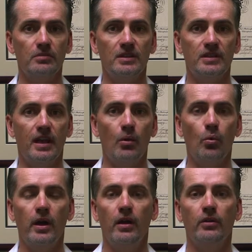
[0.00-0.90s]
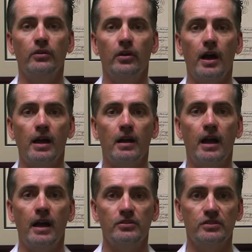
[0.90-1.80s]
means how well your
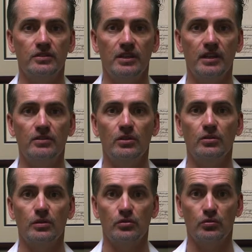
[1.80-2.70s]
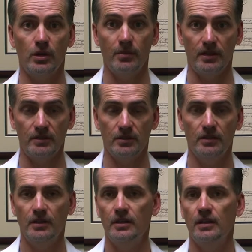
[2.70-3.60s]
oxygen is getting to your extremities.
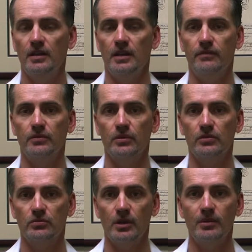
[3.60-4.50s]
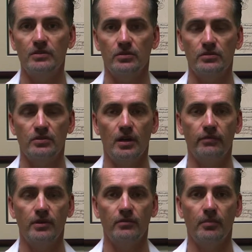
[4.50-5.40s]
If your extremities are
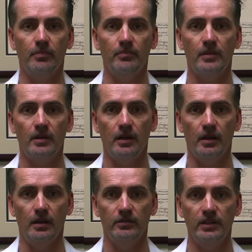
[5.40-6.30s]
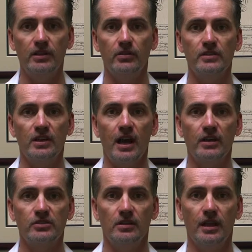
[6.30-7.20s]
suffering from decreased
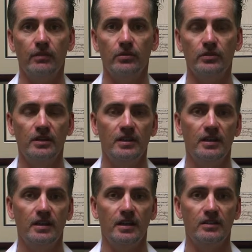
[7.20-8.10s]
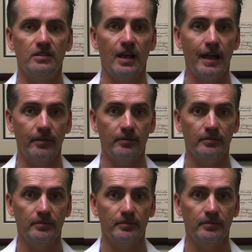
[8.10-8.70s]
oxygen levels, it's like